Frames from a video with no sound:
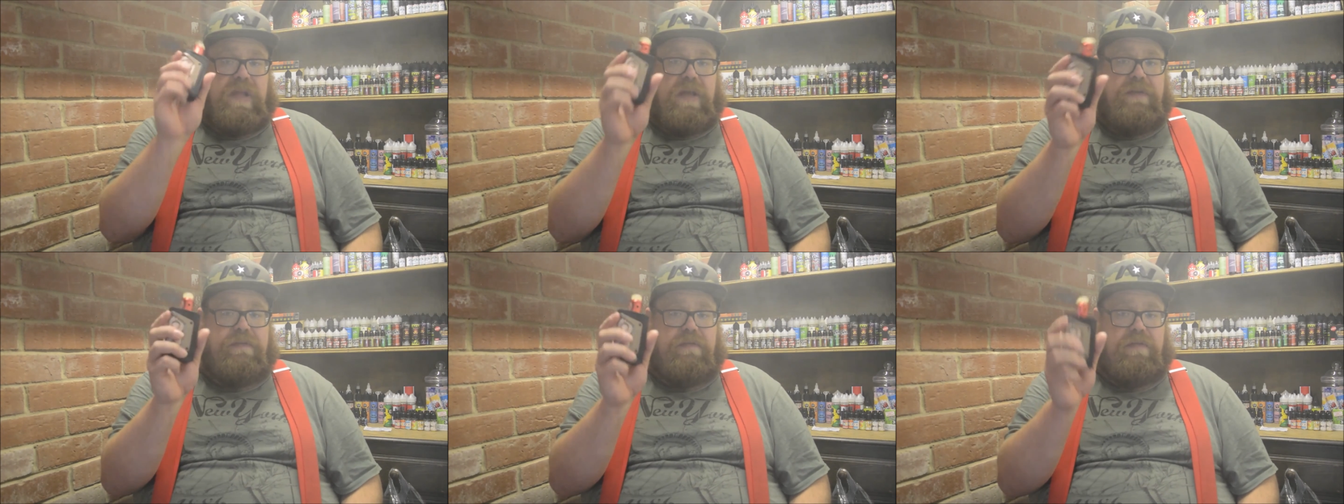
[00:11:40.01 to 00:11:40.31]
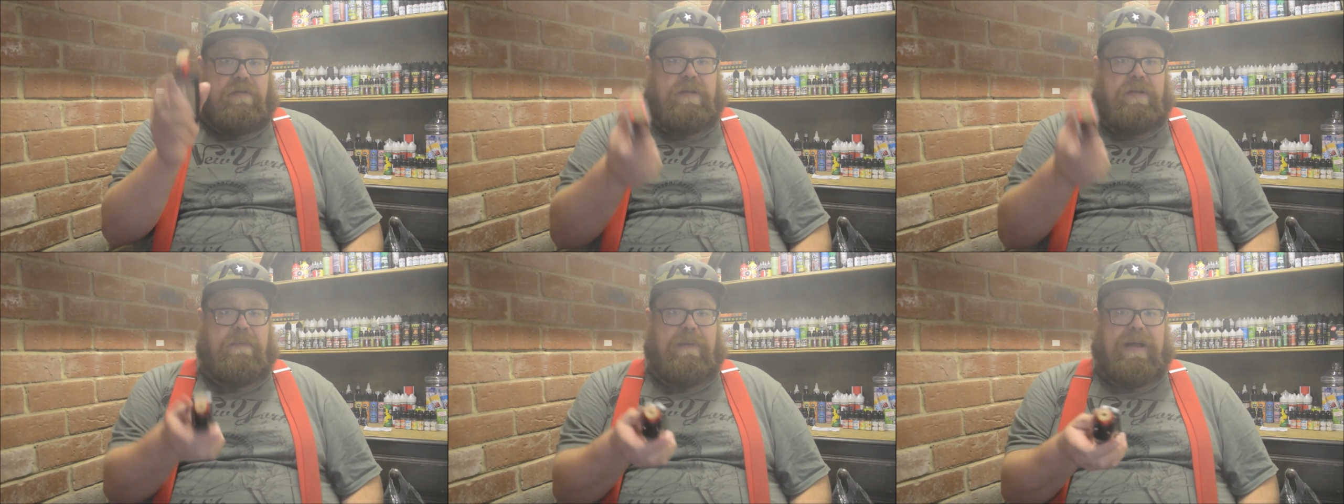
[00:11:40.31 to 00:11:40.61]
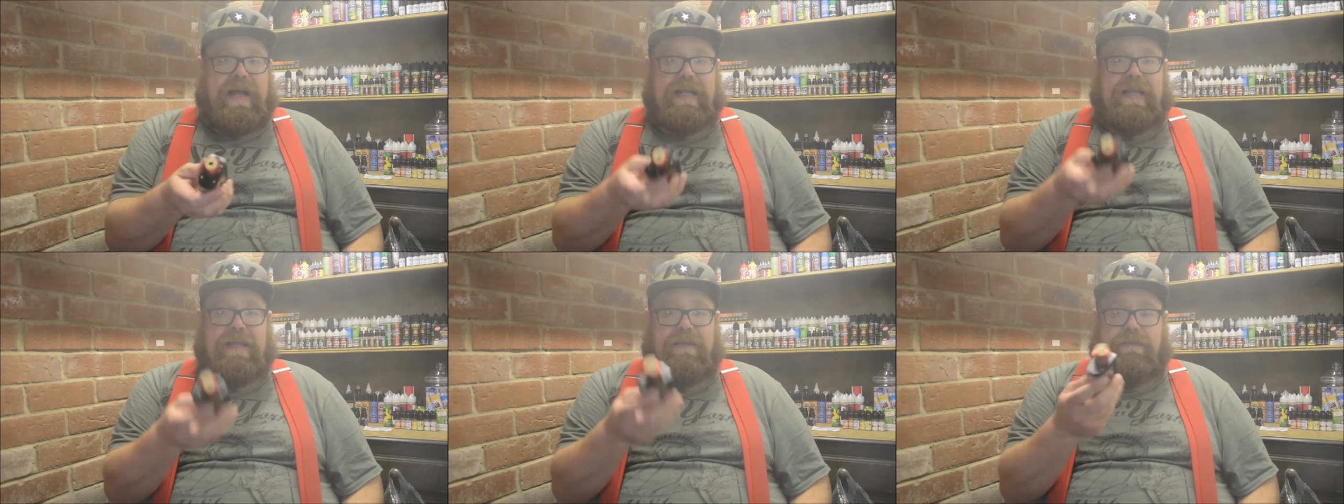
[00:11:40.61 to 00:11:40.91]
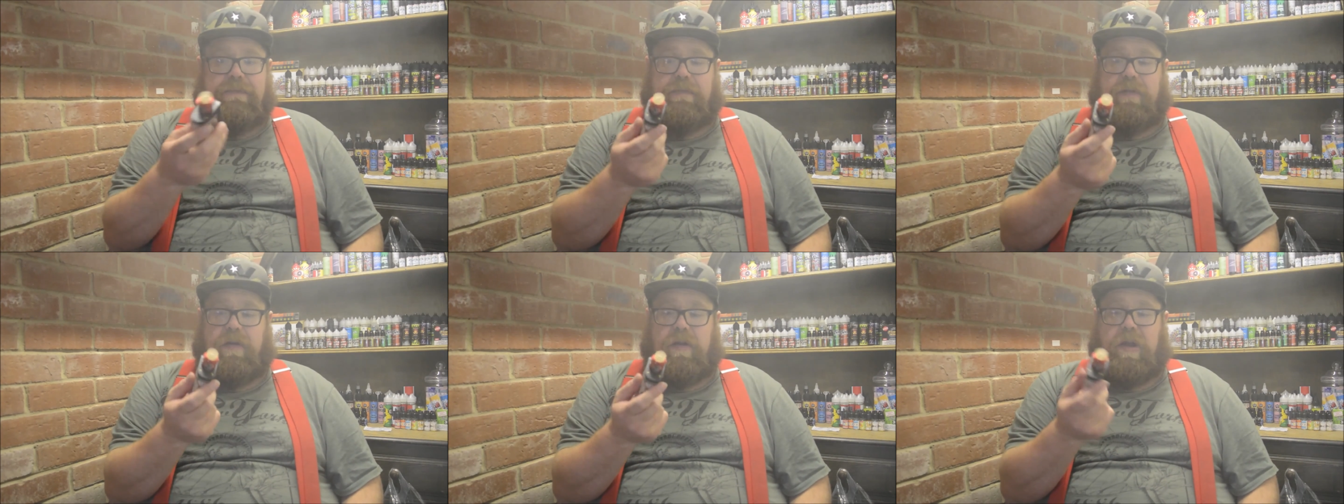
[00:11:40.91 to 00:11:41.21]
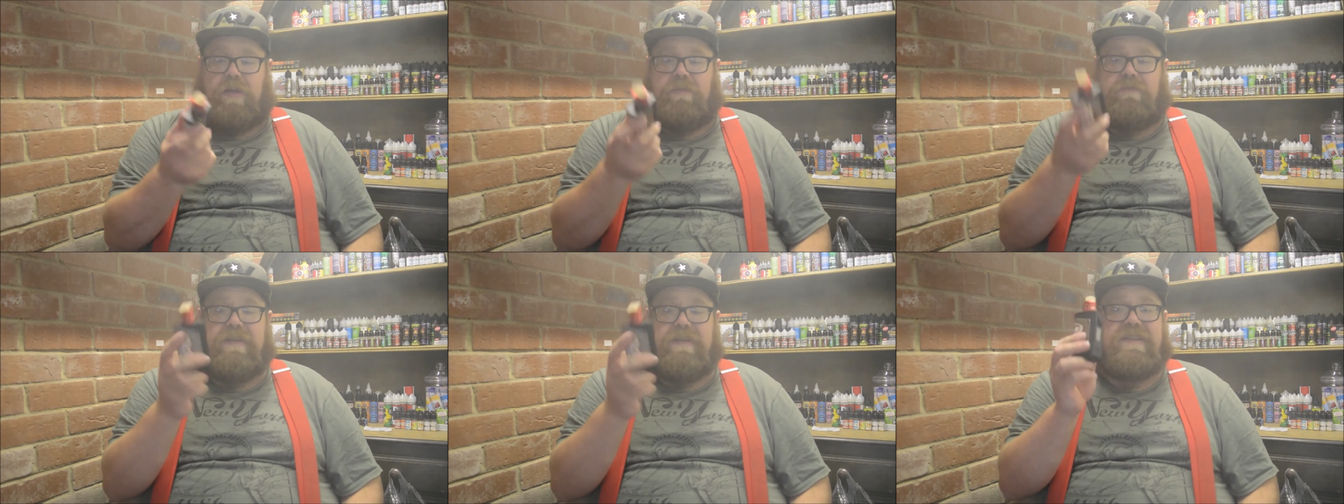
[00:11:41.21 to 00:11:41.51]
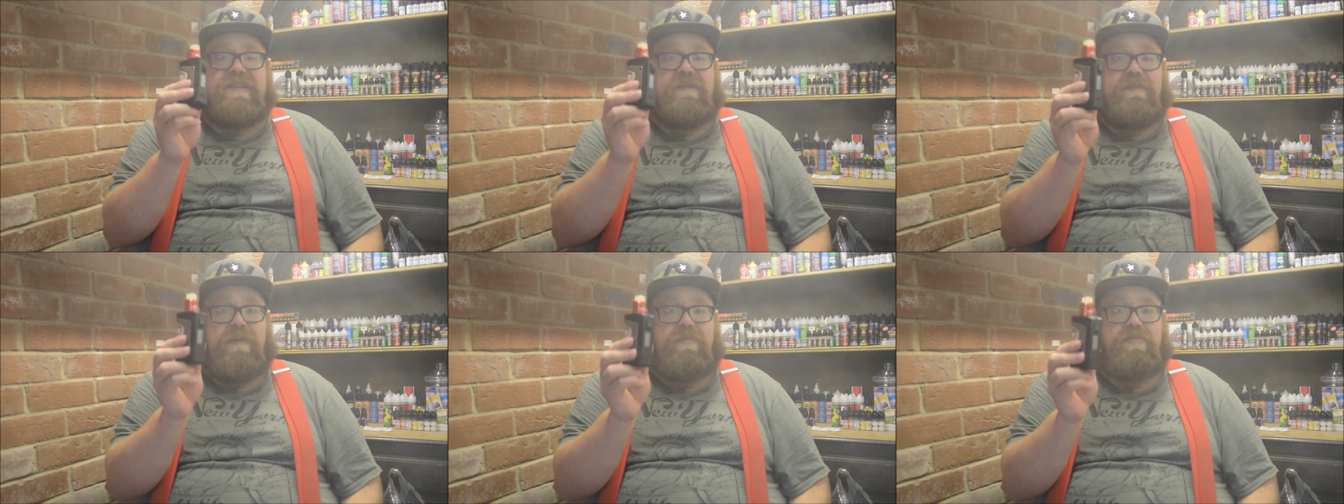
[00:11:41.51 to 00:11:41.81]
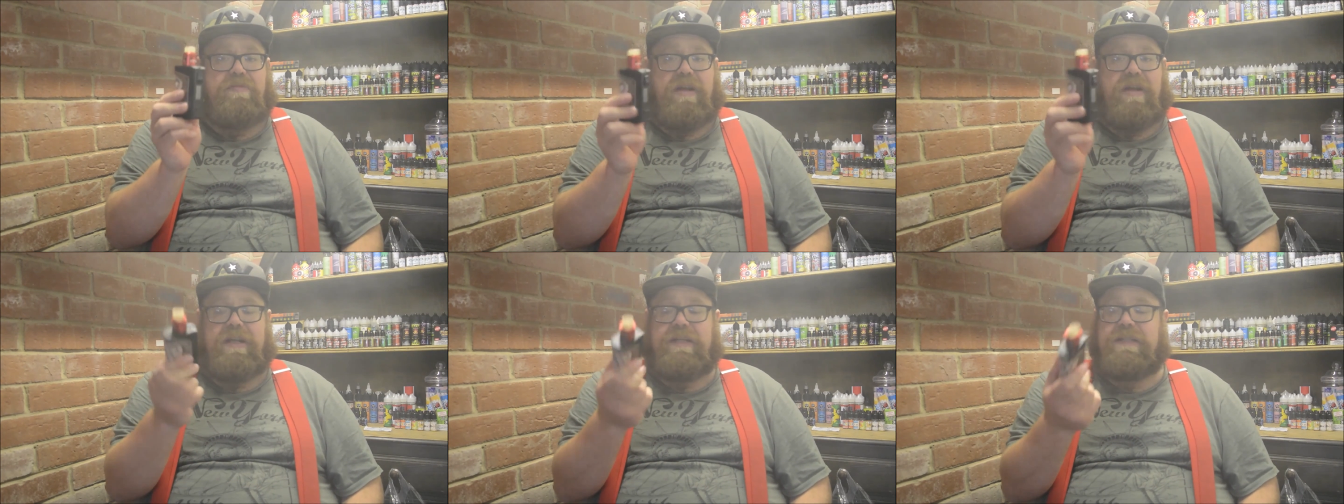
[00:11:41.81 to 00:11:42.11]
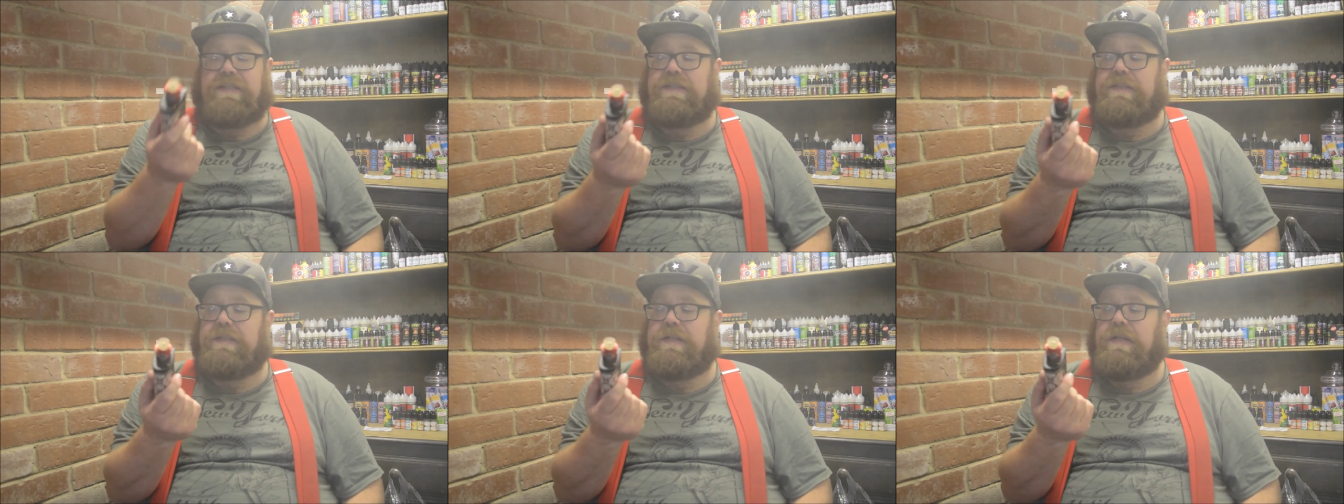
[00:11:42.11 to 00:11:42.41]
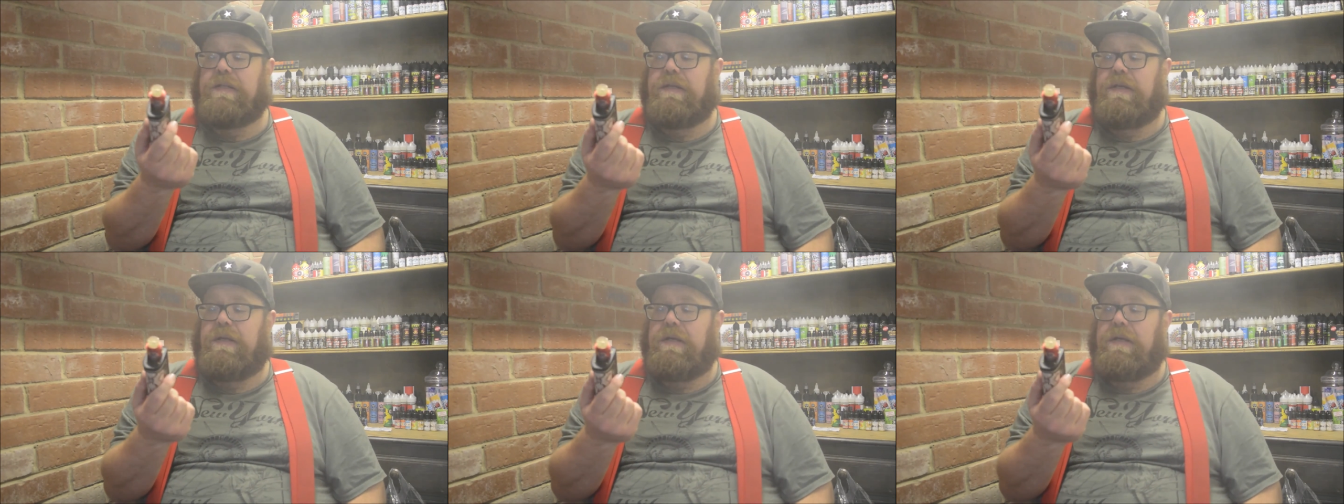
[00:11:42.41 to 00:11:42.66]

If you're on the market for a reasonably priced